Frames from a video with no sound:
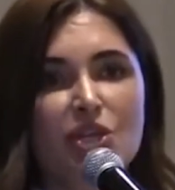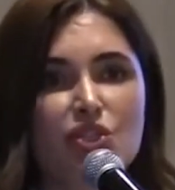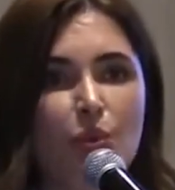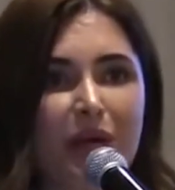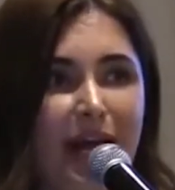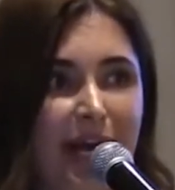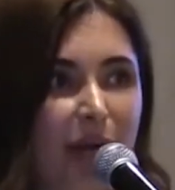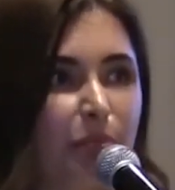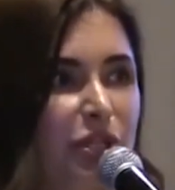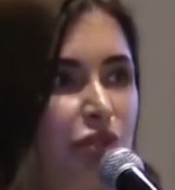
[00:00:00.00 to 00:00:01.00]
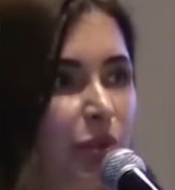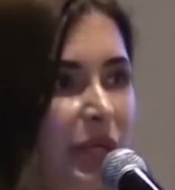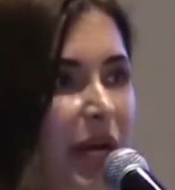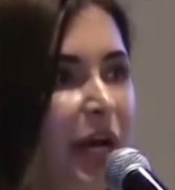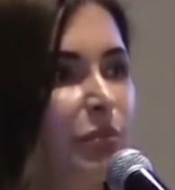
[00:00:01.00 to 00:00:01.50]
So what I have been
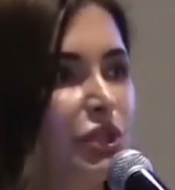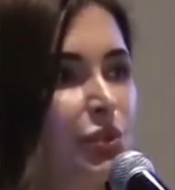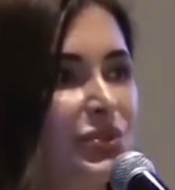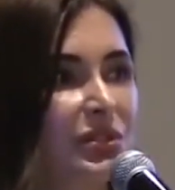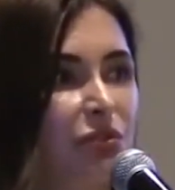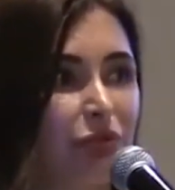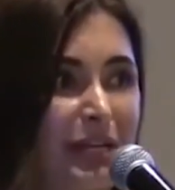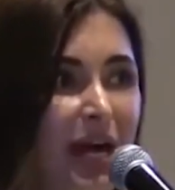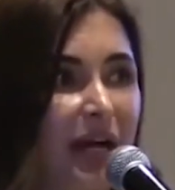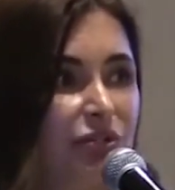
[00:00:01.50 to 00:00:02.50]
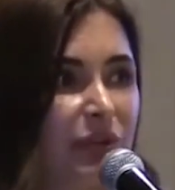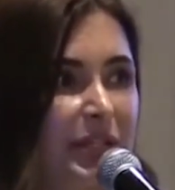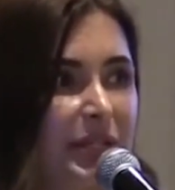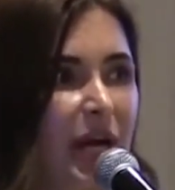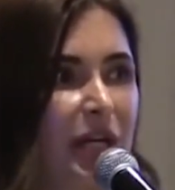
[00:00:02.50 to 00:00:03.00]
doing, I have been using the
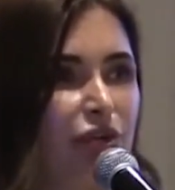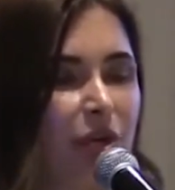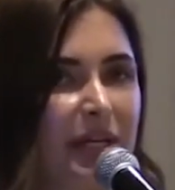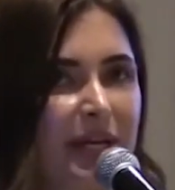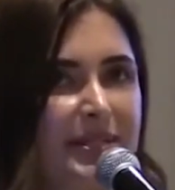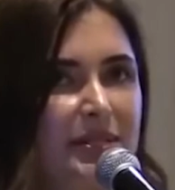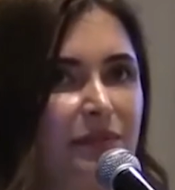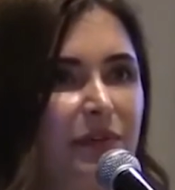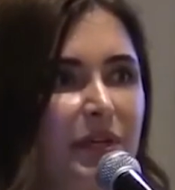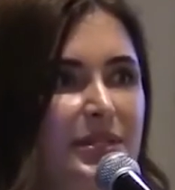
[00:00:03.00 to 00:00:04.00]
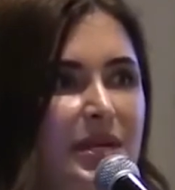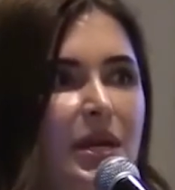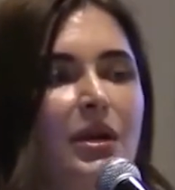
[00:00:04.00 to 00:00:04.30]
rehydrating hyaluronic acid fillers,